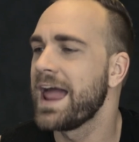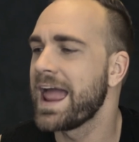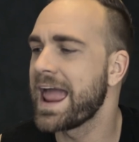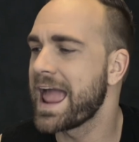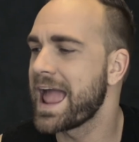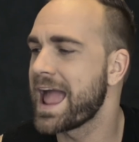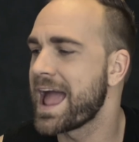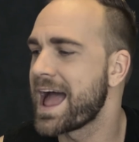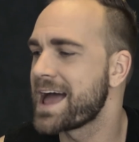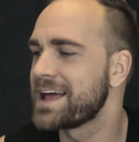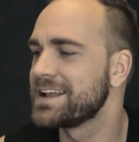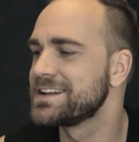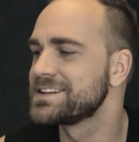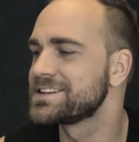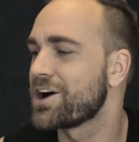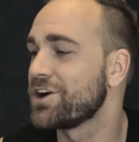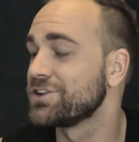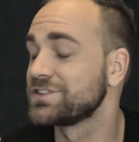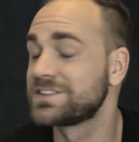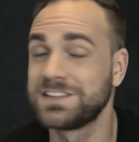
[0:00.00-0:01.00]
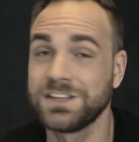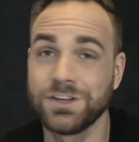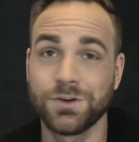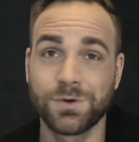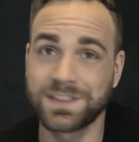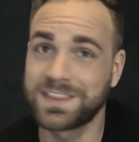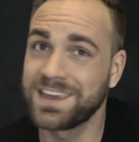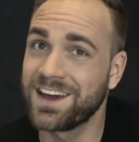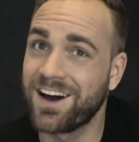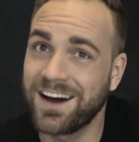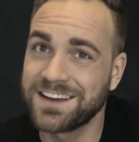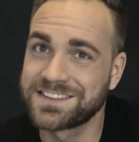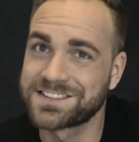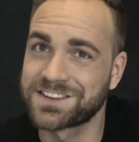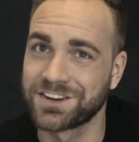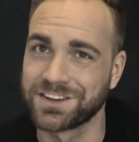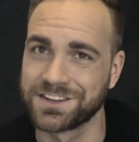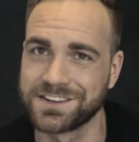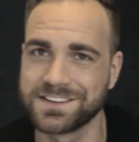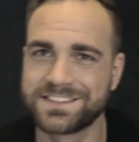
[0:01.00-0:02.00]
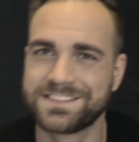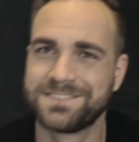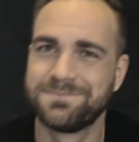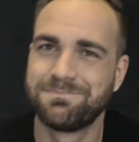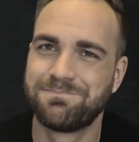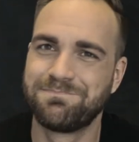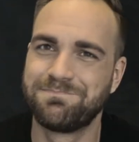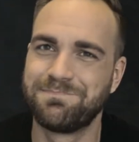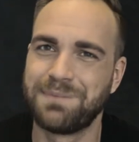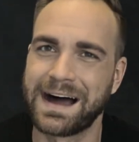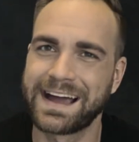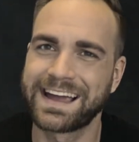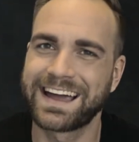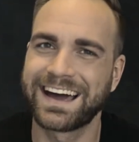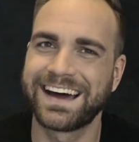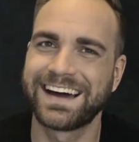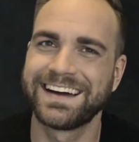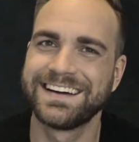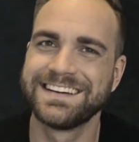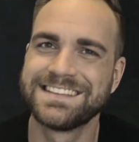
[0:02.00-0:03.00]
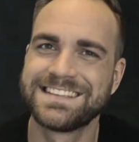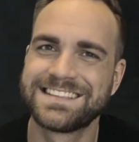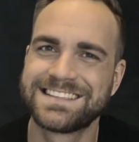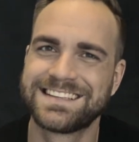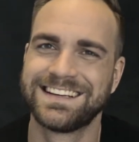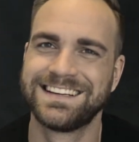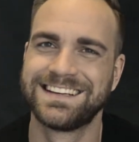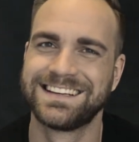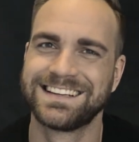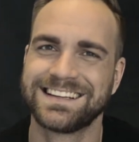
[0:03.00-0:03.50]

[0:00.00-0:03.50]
and I'll see you at the Oscars. Bye guys.